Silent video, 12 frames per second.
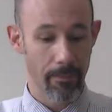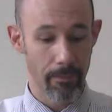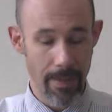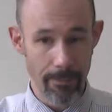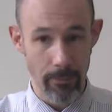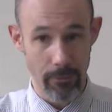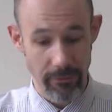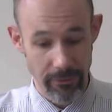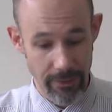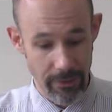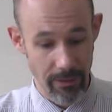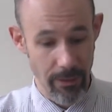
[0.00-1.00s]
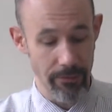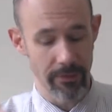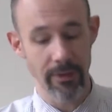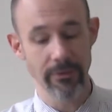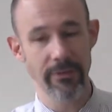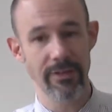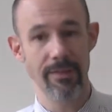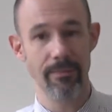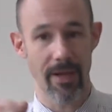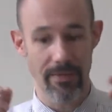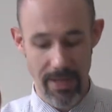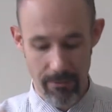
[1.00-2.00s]
People were still loaded onto
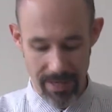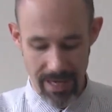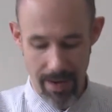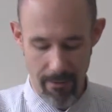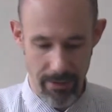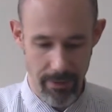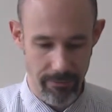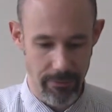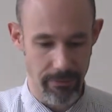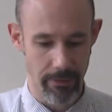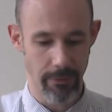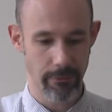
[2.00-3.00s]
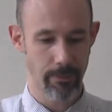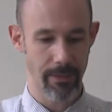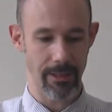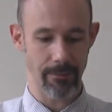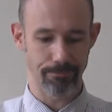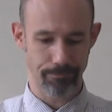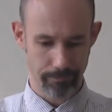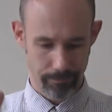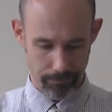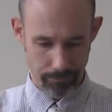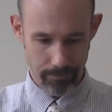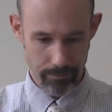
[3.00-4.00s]
them and they were carried off to a hospital
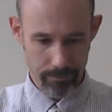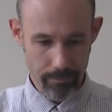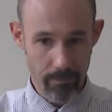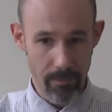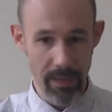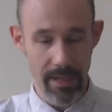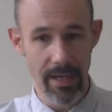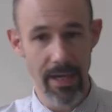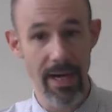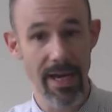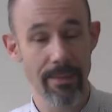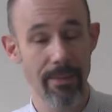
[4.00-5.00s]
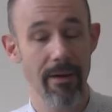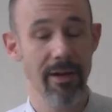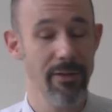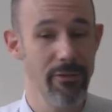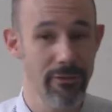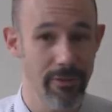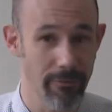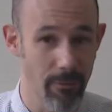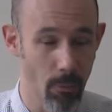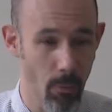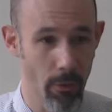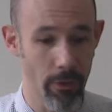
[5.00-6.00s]
uh, in American
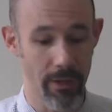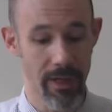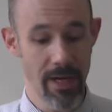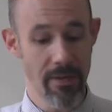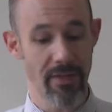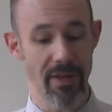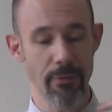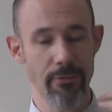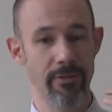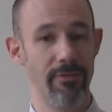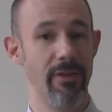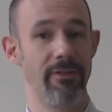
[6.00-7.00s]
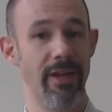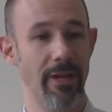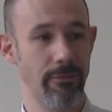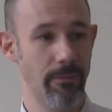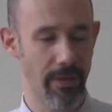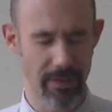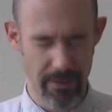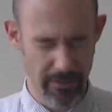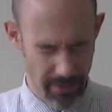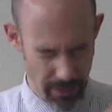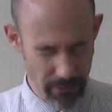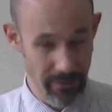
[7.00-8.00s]
Civil War, the use of these uh, the,
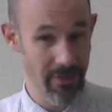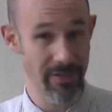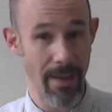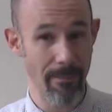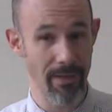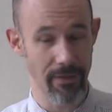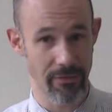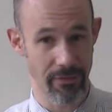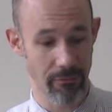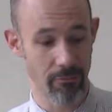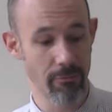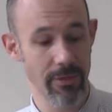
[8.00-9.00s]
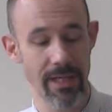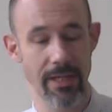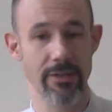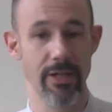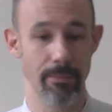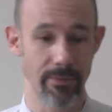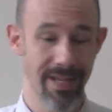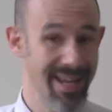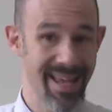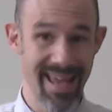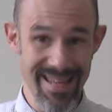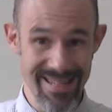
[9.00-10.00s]
the, use of these ambulances really jumped.
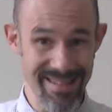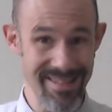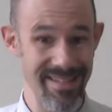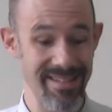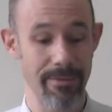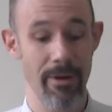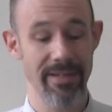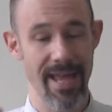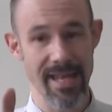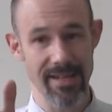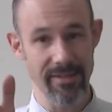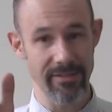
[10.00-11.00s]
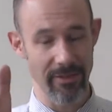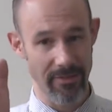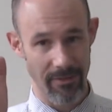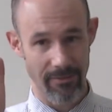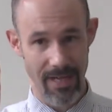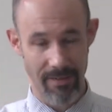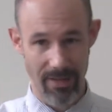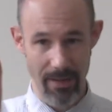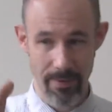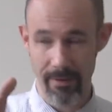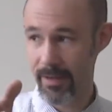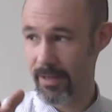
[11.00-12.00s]
1861 to 1865, the
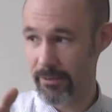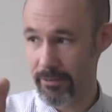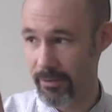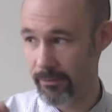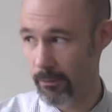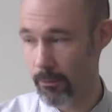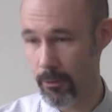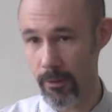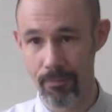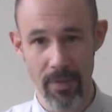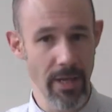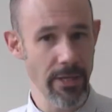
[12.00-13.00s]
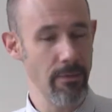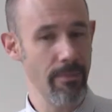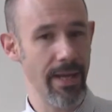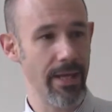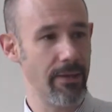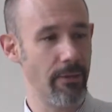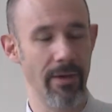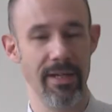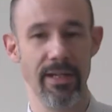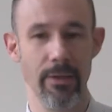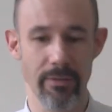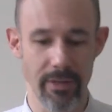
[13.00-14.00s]
American Civil War. You may
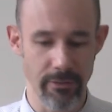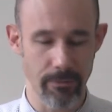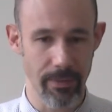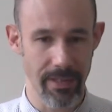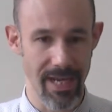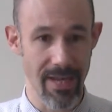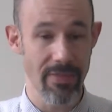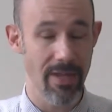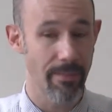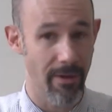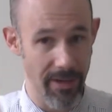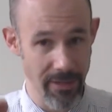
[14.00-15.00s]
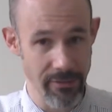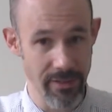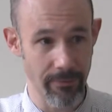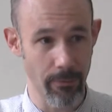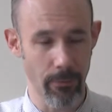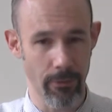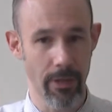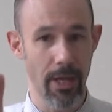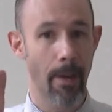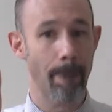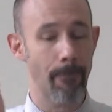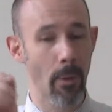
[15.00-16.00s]
already know this, but in the American Civil War,
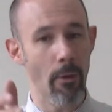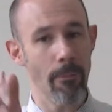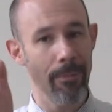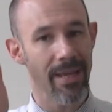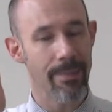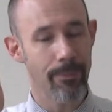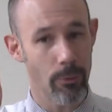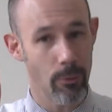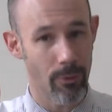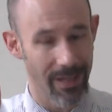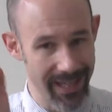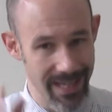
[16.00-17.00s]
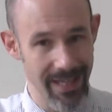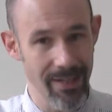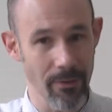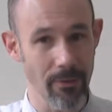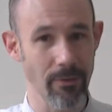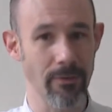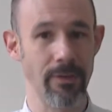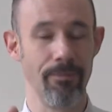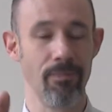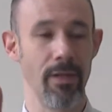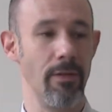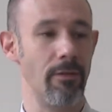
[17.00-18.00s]
more people were killed
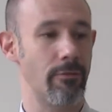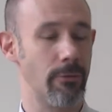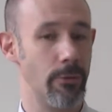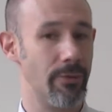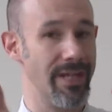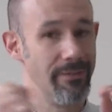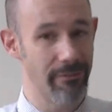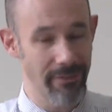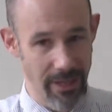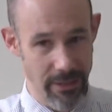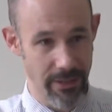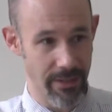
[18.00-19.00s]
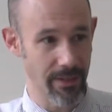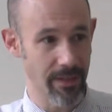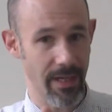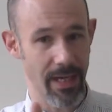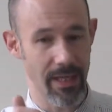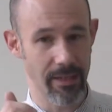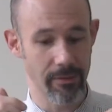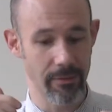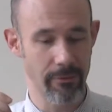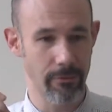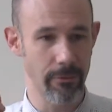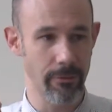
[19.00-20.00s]
through infection and
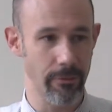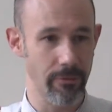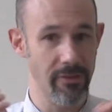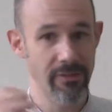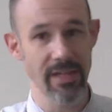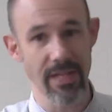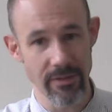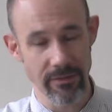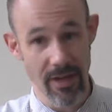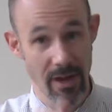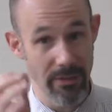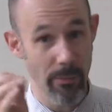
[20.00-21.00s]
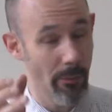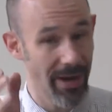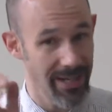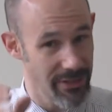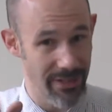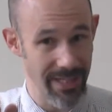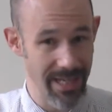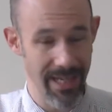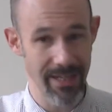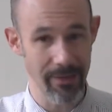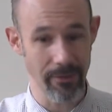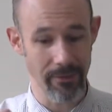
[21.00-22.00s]
through disease than were actually
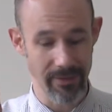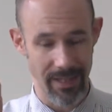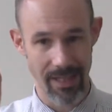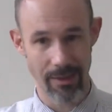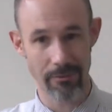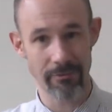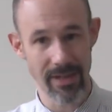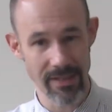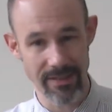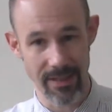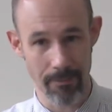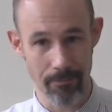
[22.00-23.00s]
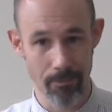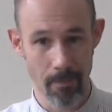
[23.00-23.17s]
killed in the fighting.